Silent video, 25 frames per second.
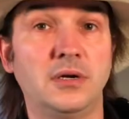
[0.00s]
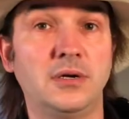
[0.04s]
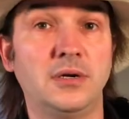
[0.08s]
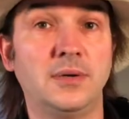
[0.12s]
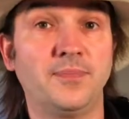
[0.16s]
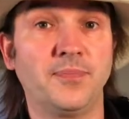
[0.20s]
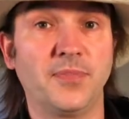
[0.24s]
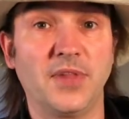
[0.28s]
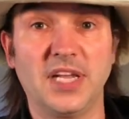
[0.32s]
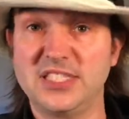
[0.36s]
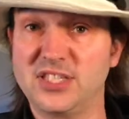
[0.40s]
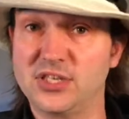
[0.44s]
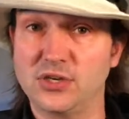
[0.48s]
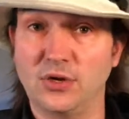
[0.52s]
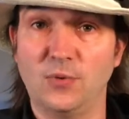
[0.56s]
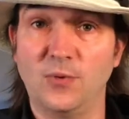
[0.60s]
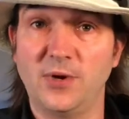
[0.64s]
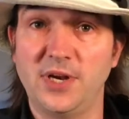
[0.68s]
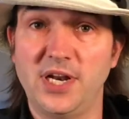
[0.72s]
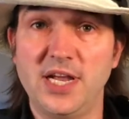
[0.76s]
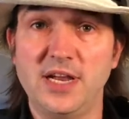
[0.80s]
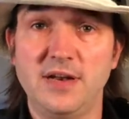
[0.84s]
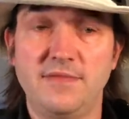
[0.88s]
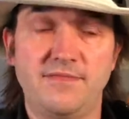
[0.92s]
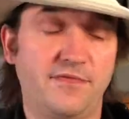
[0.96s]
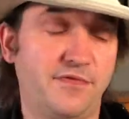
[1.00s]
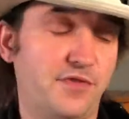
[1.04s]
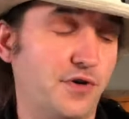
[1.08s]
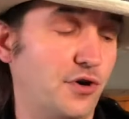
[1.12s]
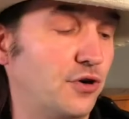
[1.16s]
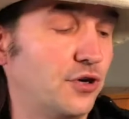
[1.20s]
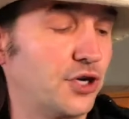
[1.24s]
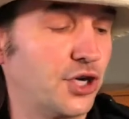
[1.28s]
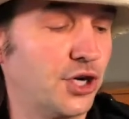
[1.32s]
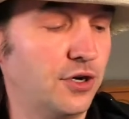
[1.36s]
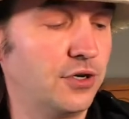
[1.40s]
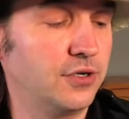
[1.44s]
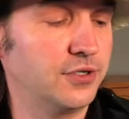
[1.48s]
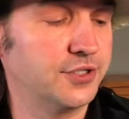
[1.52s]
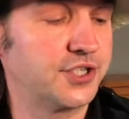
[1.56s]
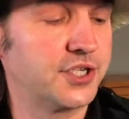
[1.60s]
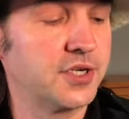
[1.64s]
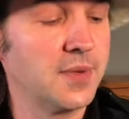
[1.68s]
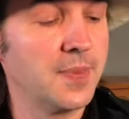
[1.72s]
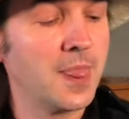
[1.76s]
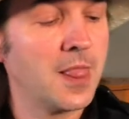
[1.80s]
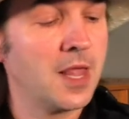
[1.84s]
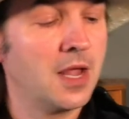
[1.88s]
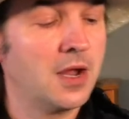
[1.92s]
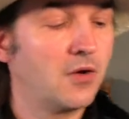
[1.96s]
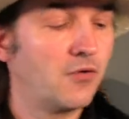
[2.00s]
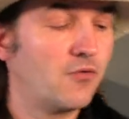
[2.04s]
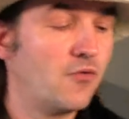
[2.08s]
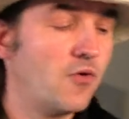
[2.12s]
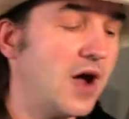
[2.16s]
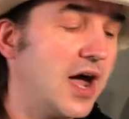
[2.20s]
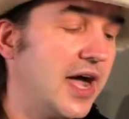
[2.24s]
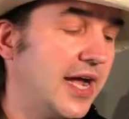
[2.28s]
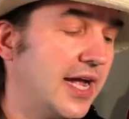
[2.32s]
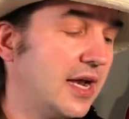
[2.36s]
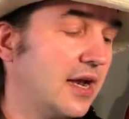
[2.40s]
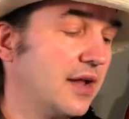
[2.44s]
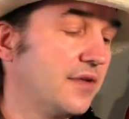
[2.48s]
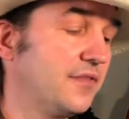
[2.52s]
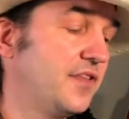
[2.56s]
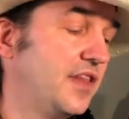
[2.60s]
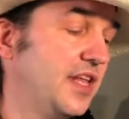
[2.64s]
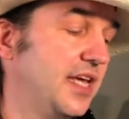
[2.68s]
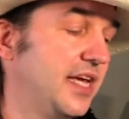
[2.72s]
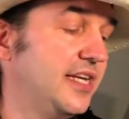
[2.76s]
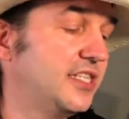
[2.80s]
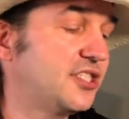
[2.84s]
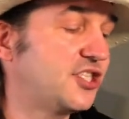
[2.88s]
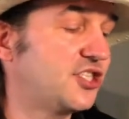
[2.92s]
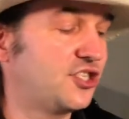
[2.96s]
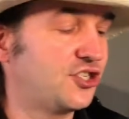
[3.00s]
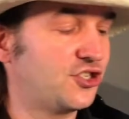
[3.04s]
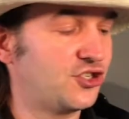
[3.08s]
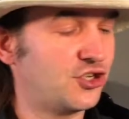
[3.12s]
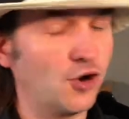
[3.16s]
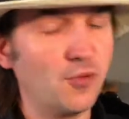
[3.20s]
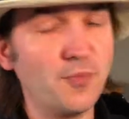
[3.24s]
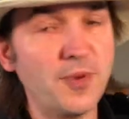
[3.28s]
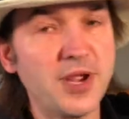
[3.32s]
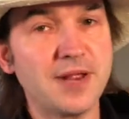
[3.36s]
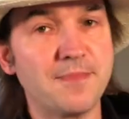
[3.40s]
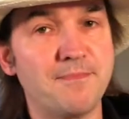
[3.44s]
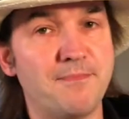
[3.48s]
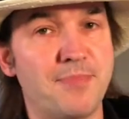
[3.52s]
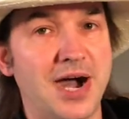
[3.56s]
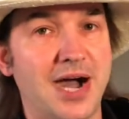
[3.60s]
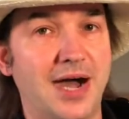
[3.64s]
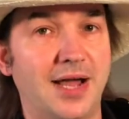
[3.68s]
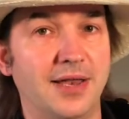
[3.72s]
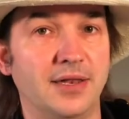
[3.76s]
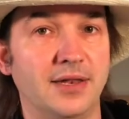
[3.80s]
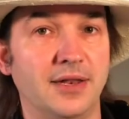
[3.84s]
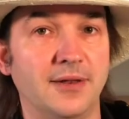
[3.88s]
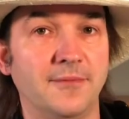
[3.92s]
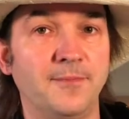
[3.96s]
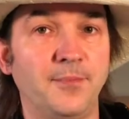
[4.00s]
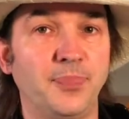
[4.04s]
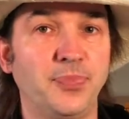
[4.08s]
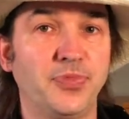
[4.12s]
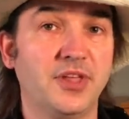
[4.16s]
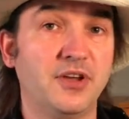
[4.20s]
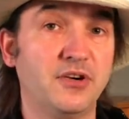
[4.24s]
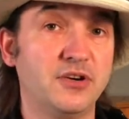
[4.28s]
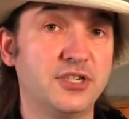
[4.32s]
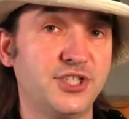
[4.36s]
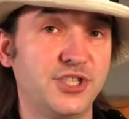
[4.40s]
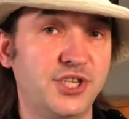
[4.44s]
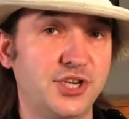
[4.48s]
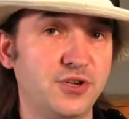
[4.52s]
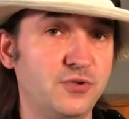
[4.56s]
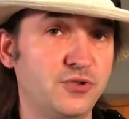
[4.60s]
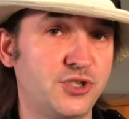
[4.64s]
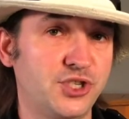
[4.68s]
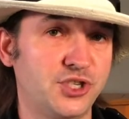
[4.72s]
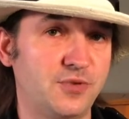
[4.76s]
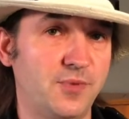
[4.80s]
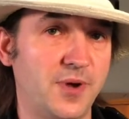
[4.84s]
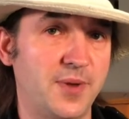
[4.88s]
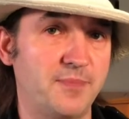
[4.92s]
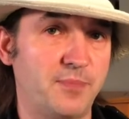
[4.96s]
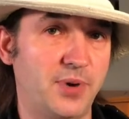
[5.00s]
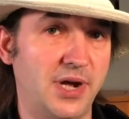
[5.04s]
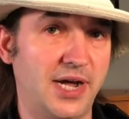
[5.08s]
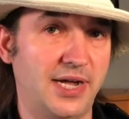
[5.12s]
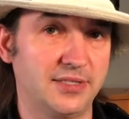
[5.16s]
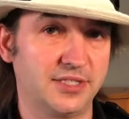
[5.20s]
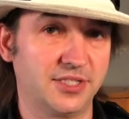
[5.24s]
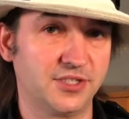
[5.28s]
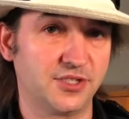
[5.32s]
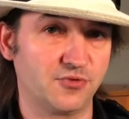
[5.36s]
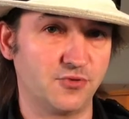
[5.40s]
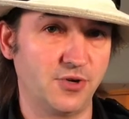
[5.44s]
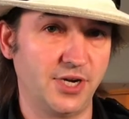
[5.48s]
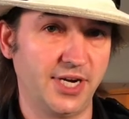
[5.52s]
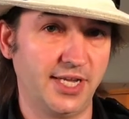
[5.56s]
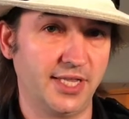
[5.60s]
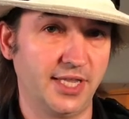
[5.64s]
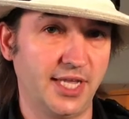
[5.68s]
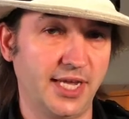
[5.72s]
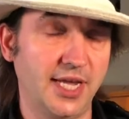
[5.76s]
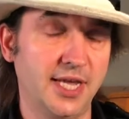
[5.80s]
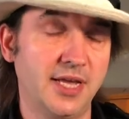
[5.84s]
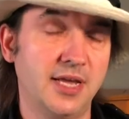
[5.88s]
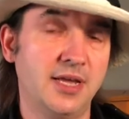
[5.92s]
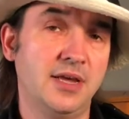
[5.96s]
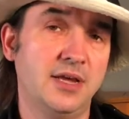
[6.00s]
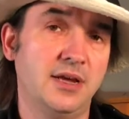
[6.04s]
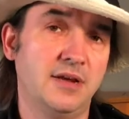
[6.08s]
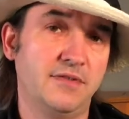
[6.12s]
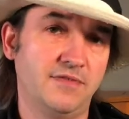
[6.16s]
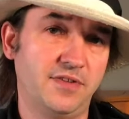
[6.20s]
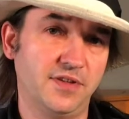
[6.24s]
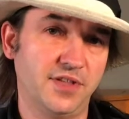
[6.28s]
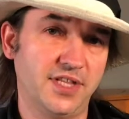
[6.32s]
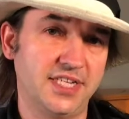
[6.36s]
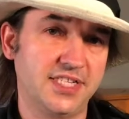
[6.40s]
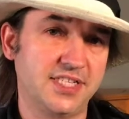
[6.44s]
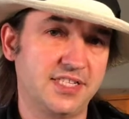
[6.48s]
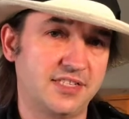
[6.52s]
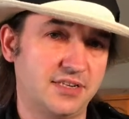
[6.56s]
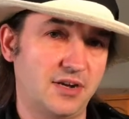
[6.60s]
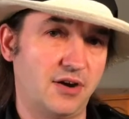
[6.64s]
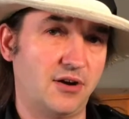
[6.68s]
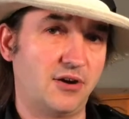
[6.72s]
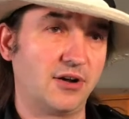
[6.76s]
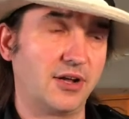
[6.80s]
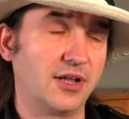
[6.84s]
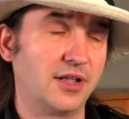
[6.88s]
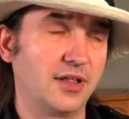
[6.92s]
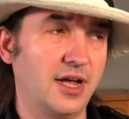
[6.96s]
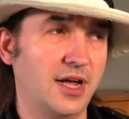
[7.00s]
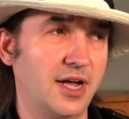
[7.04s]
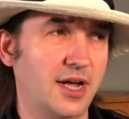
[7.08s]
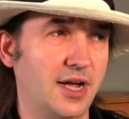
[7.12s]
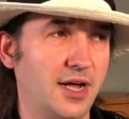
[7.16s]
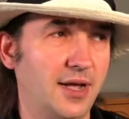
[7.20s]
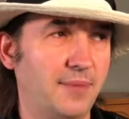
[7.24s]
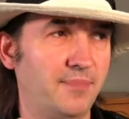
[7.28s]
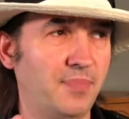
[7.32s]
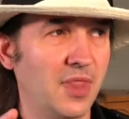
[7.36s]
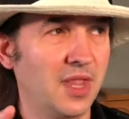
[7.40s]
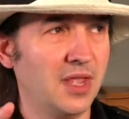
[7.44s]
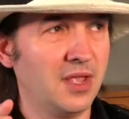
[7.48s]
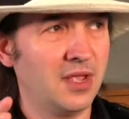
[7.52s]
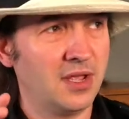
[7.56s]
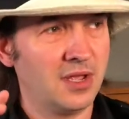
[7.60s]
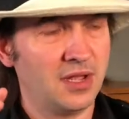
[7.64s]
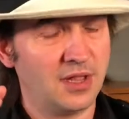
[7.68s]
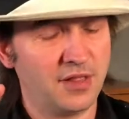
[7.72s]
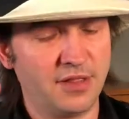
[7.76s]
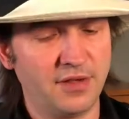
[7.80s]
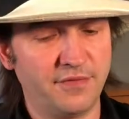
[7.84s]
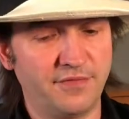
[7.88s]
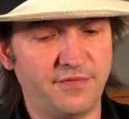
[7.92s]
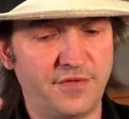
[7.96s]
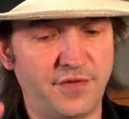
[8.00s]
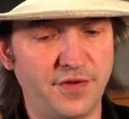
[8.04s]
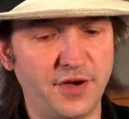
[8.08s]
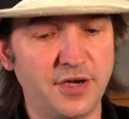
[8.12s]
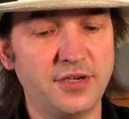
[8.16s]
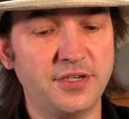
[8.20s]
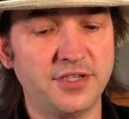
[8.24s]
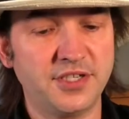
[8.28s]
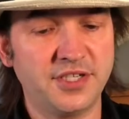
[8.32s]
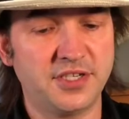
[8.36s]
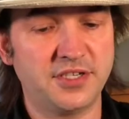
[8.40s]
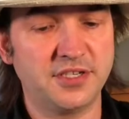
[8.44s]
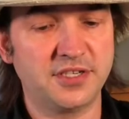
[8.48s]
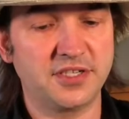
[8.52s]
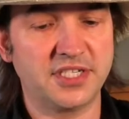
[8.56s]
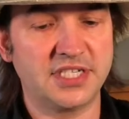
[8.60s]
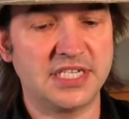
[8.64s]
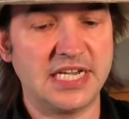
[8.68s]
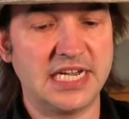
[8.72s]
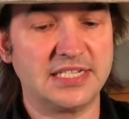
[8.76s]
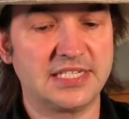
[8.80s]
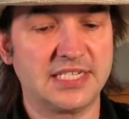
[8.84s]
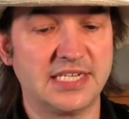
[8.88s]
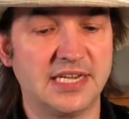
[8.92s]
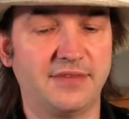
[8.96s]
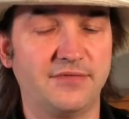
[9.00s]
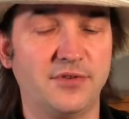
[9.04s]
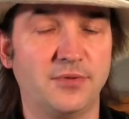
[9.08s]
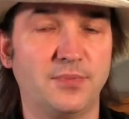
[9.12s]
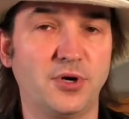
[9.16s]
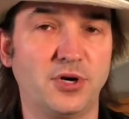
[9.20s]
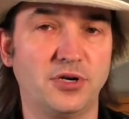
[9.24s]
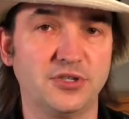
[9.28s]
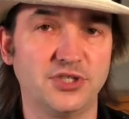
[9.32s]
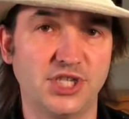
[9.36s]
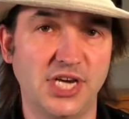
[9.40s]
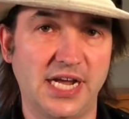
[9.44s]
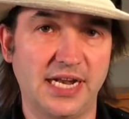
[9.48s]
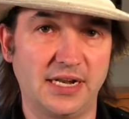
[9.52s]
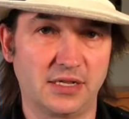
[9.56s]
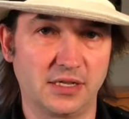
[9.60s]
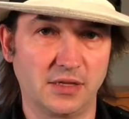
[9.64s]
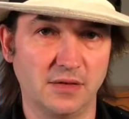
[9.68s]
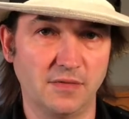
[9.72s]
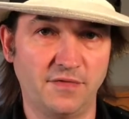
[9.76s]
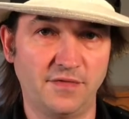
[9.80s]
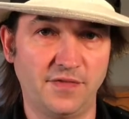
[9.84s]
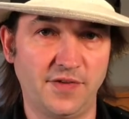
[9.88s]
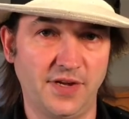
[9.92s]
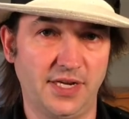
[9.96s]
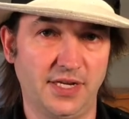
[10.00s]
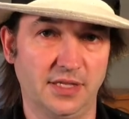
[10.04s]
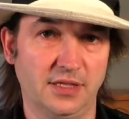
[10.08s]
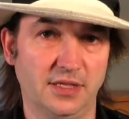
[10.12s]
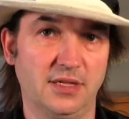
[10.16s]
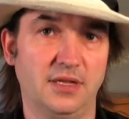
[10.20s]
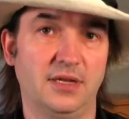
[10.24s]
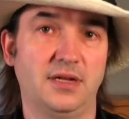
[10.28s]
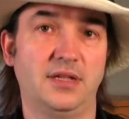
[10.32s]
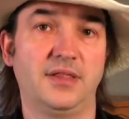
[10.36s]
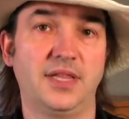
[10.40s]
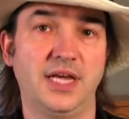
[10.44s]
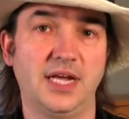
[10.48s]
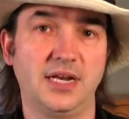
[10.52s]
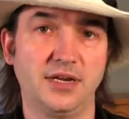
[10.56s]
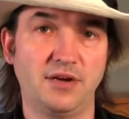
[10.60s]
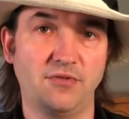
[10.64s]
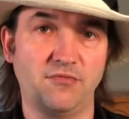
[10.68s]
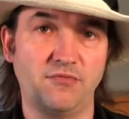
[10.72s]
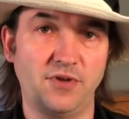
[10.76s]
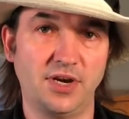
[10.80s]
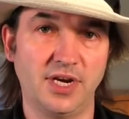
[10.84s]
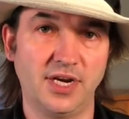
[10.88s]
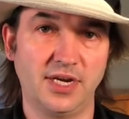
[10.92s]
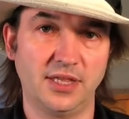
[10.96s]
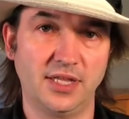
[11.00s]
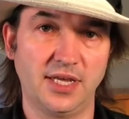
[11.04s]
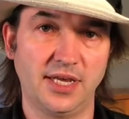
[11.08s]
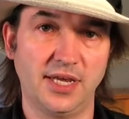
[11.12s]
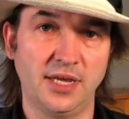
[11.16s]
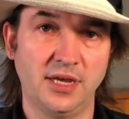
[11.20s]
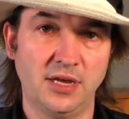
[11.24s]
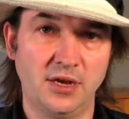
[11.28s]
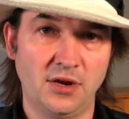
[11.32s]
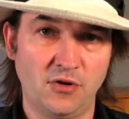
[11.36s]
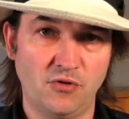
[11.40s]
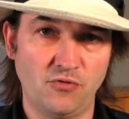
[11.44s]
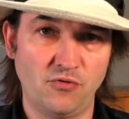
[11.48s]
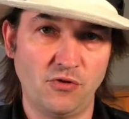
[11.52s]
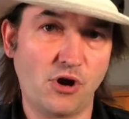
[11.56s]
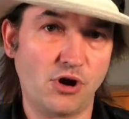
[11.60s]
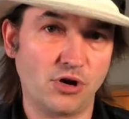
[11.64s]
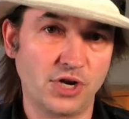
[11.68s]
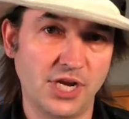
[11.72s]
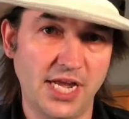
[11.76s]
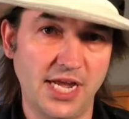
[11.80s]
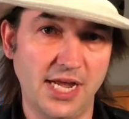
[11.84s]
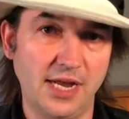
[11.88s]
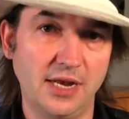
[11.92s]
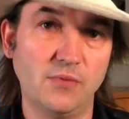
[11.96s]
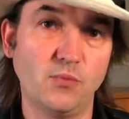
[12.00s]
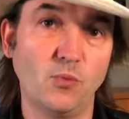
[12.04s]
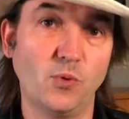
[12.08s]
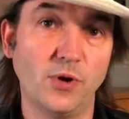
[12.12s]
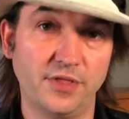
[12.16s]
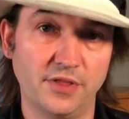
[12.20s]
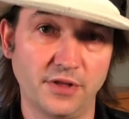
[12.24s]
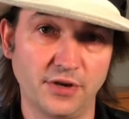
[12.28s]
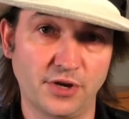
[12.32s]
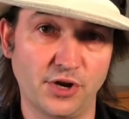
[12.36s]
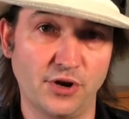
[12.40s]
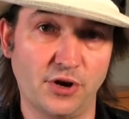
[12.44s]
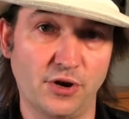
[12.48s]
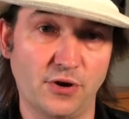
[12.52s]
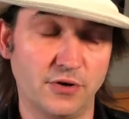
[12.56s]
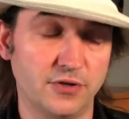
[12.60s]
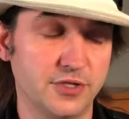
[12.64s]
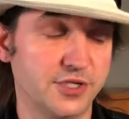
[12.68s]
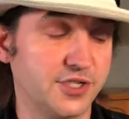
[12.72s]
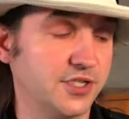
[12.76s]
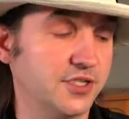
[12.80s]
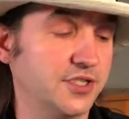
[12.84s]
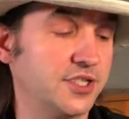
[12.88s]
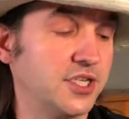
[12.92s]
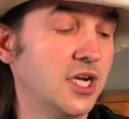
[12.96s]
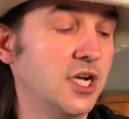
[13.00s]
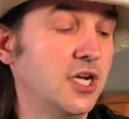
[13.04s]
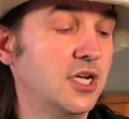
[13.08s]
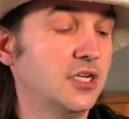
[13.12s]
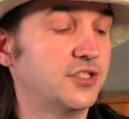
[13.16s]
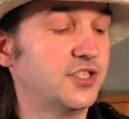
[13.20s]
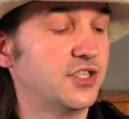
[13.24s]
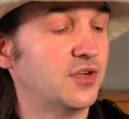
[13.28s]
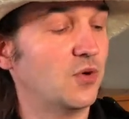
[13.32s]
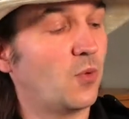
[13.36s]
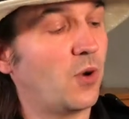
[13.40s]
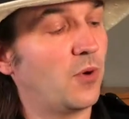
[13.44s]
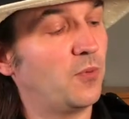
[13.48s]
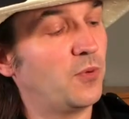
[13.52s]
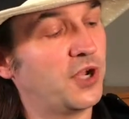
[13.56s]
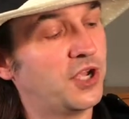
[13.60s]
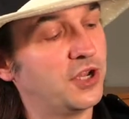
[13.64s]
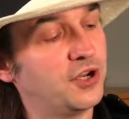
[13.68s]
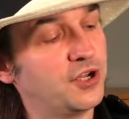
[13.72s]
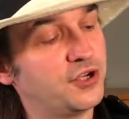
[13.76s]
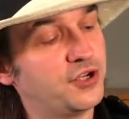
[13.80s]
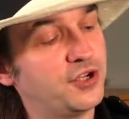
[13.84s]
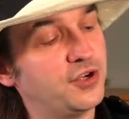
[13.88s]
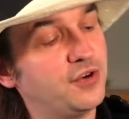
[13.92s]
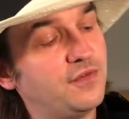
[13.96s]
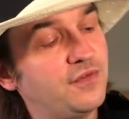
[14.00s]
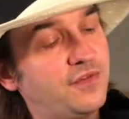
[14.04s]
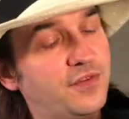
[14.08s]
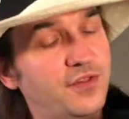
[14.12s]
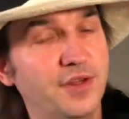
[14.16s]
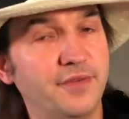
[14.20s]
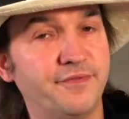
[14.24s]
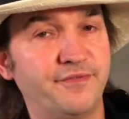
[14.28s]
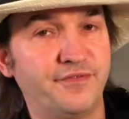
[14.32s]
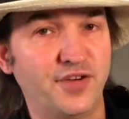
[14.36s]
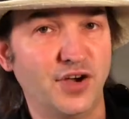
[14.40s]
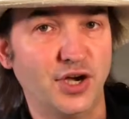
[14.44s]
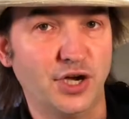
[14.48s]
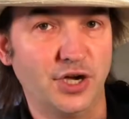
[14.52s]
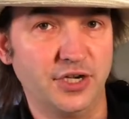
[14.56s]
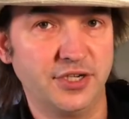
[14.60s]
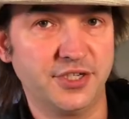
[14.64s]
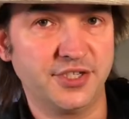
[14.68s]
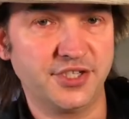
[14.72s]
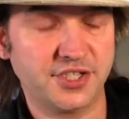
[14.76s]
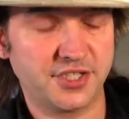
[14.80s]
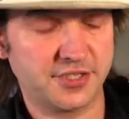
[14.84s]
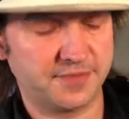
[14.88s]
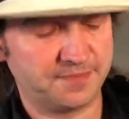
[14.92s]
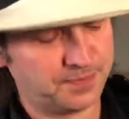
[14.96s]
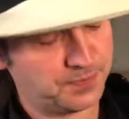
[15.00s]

That's all we need, 4 chords. Right, the strumming pattern, there are 2 strumming patterns really for this song. The verses tend to have a more gentler feel, and then you really rock in with the choruses. So what we're going to do for the verse